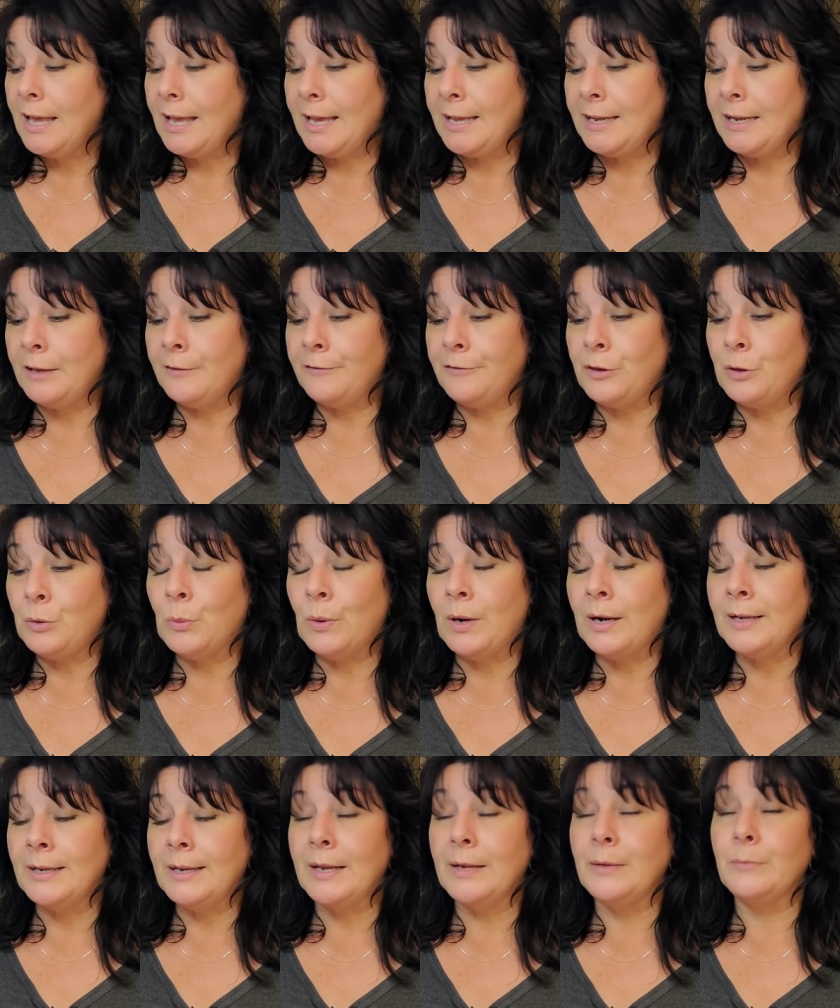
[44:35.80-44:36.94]
And if you
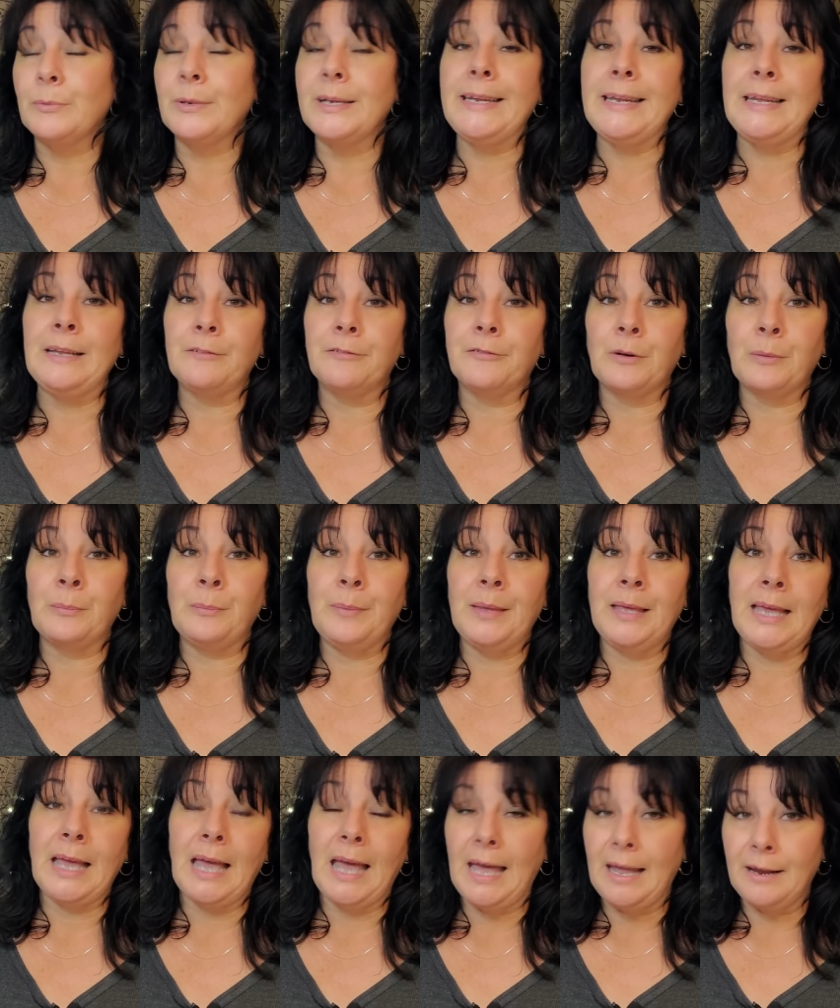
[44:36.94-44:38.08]
want a reading from
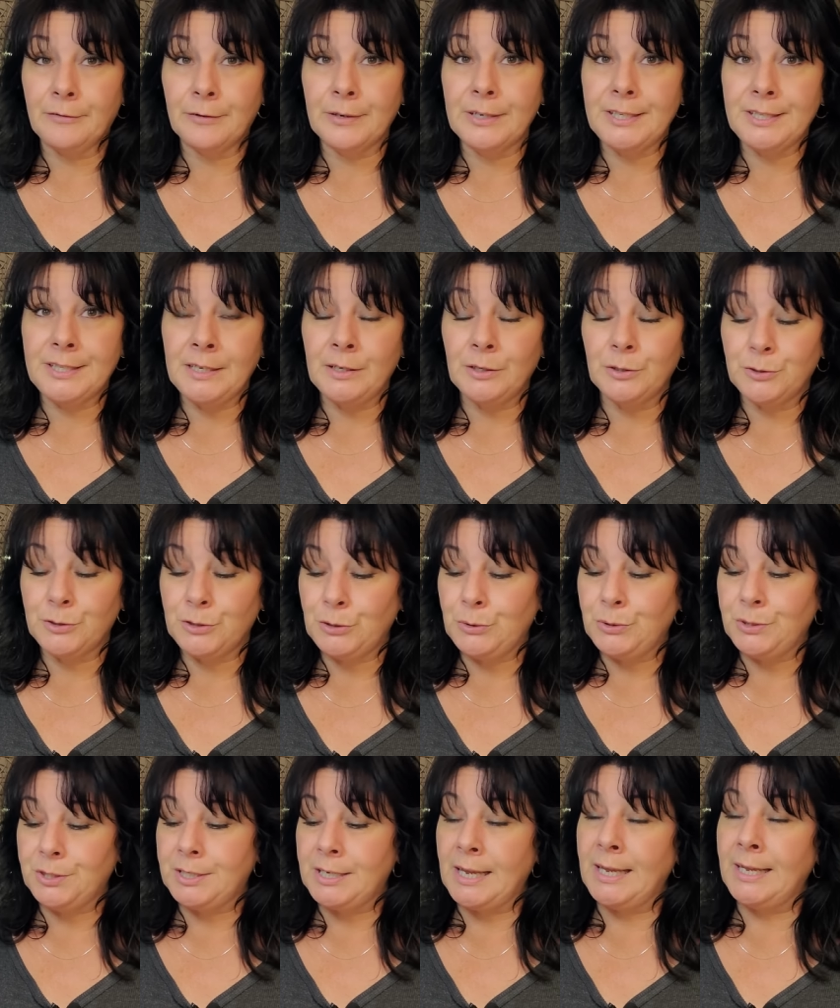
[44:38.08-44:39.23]
me every single
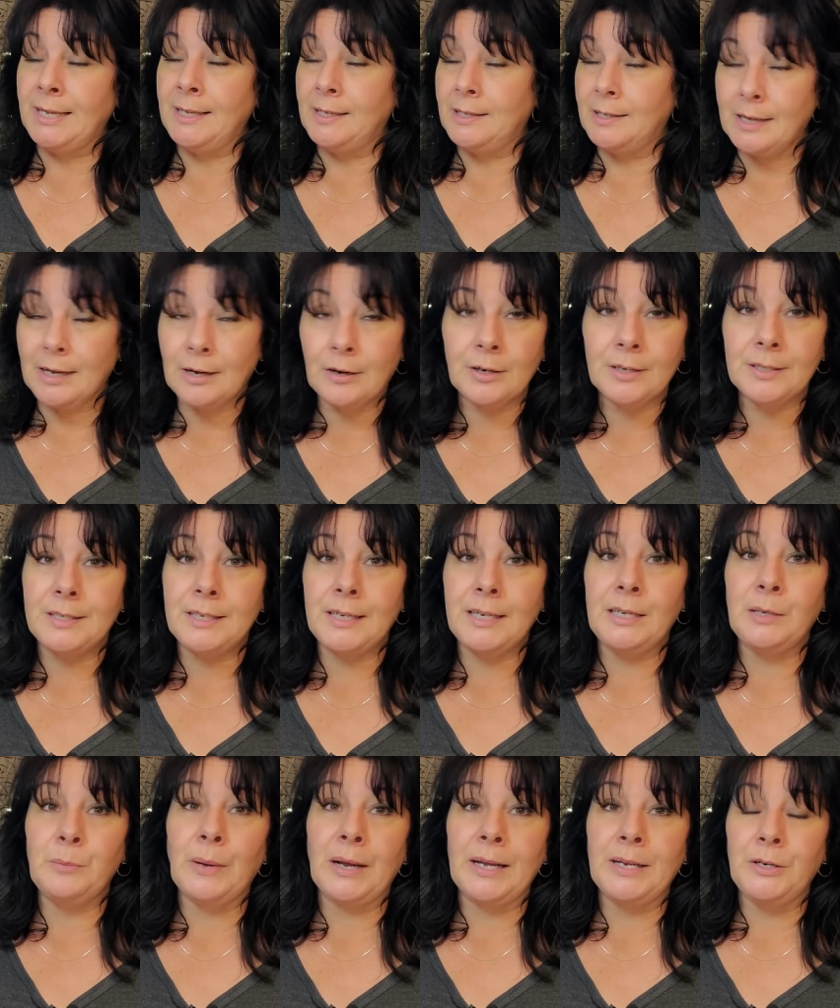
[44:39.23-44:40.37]
Tuesday,
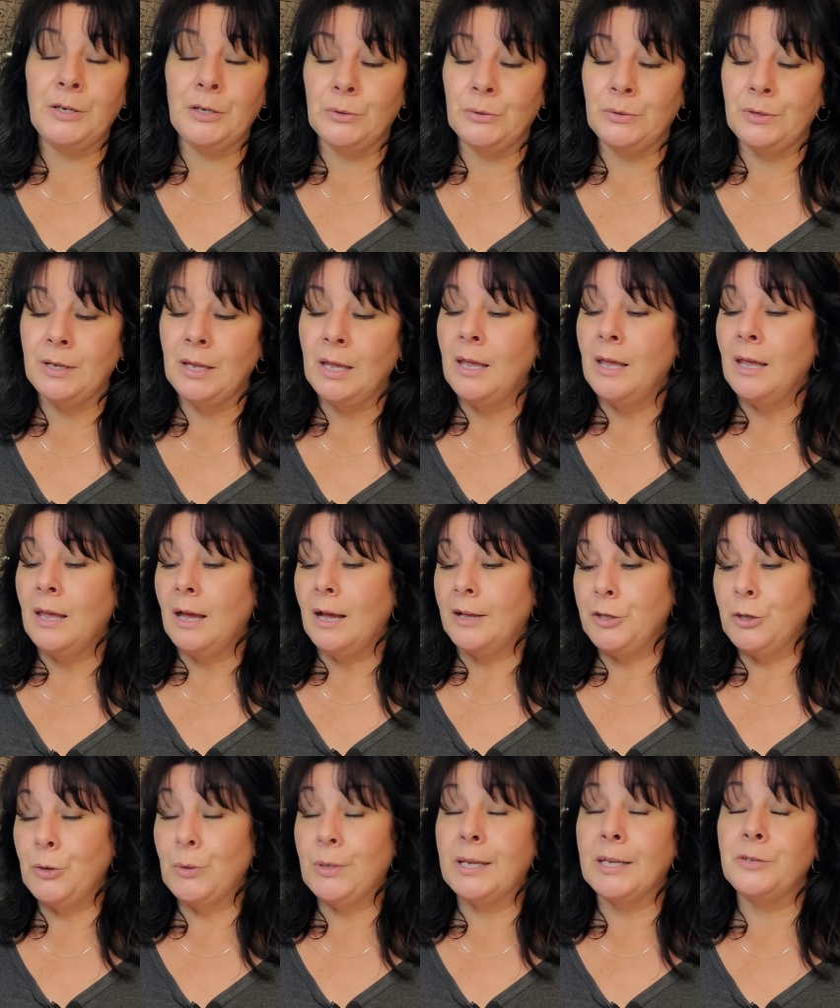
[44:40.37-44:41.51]
guaranteed by noon,
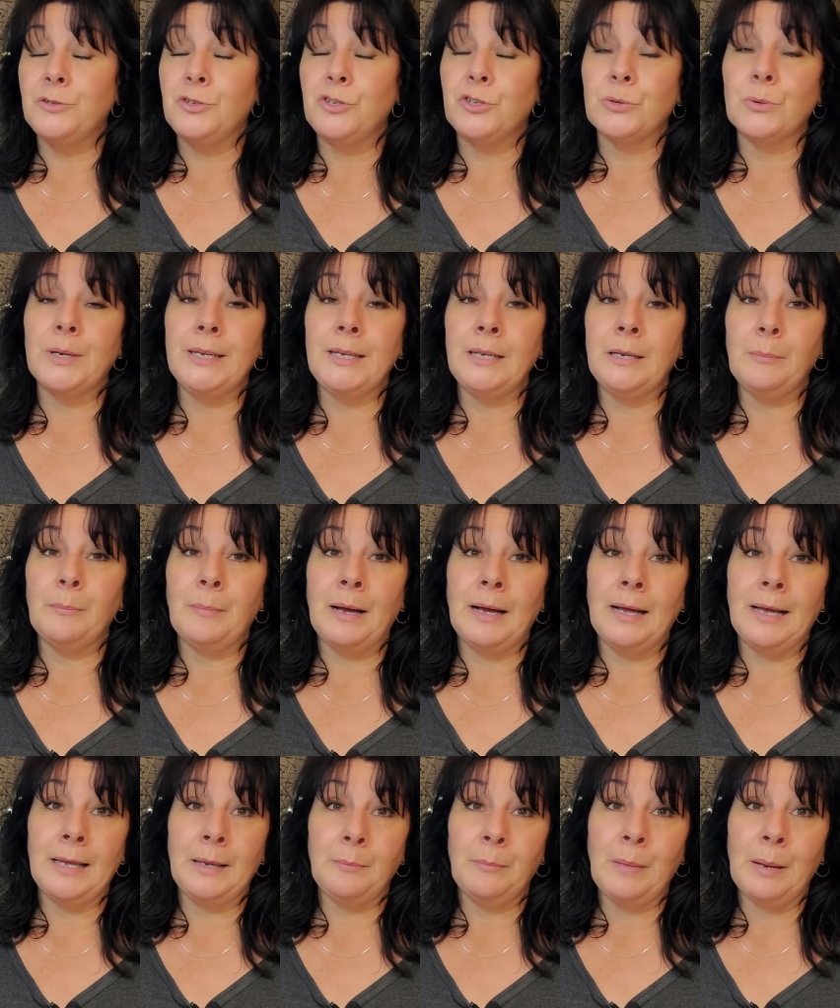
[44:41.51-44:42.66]
you can join
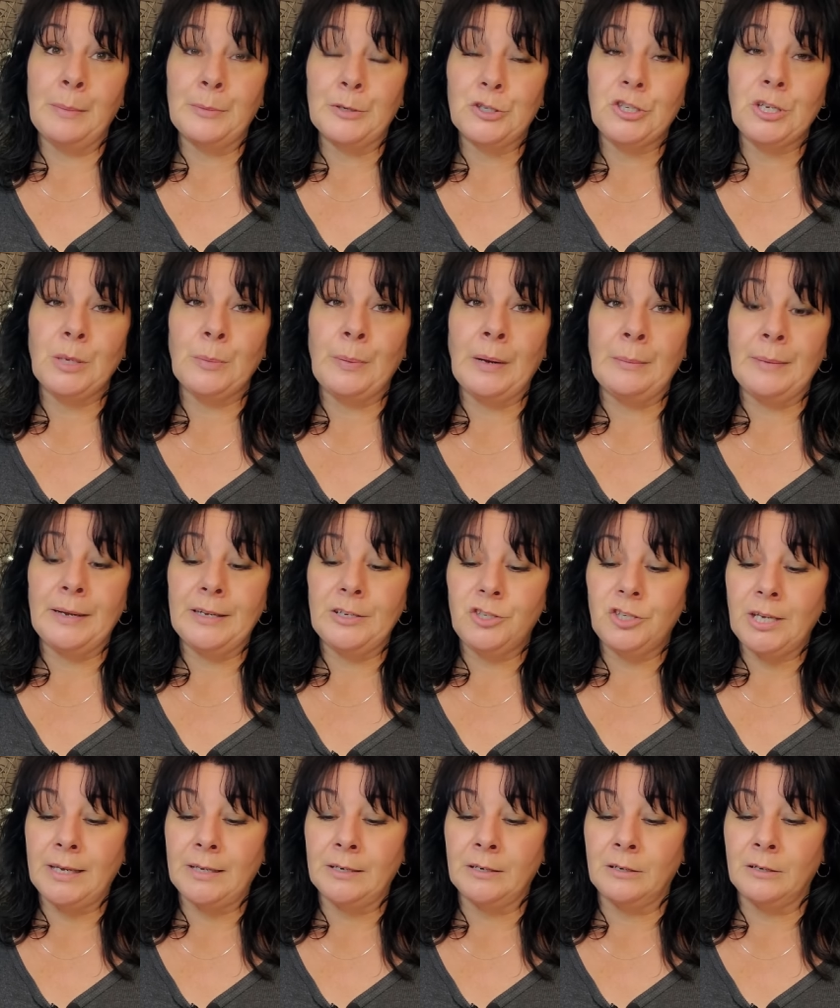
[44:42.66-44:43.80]
my membership on my
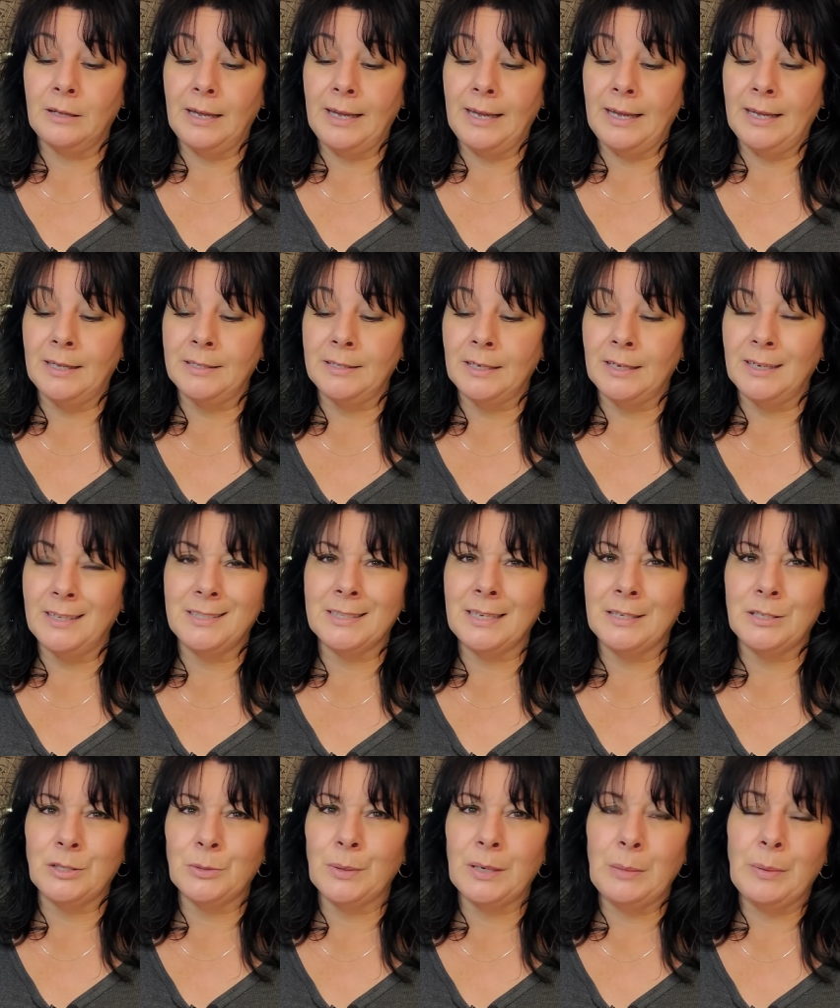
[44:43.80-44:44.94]
channel. And uh, it's
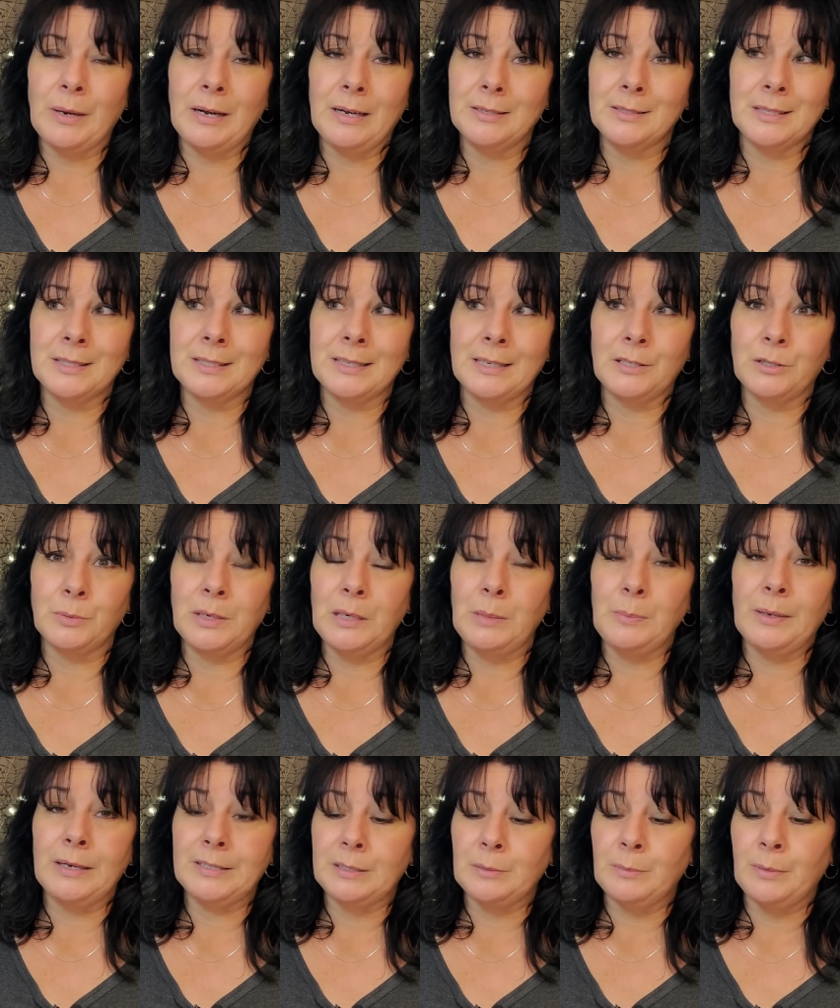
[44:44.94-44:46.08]
like 20 bucks. It's like 20
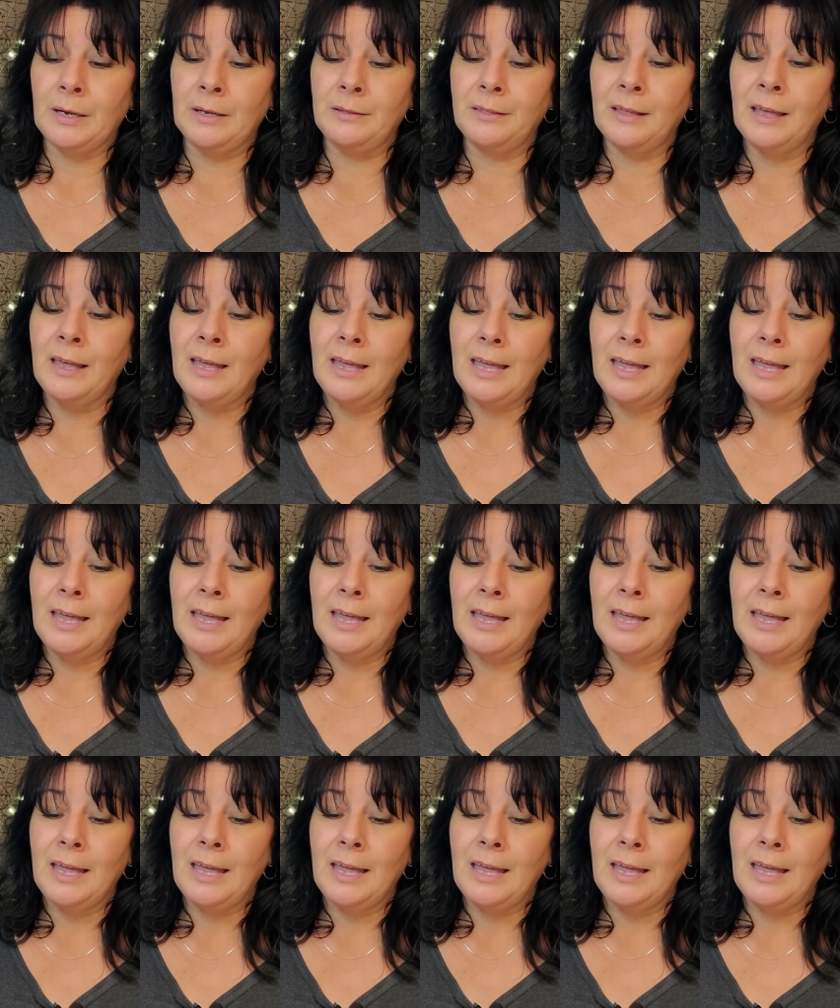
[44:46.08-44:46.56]
bucks a month.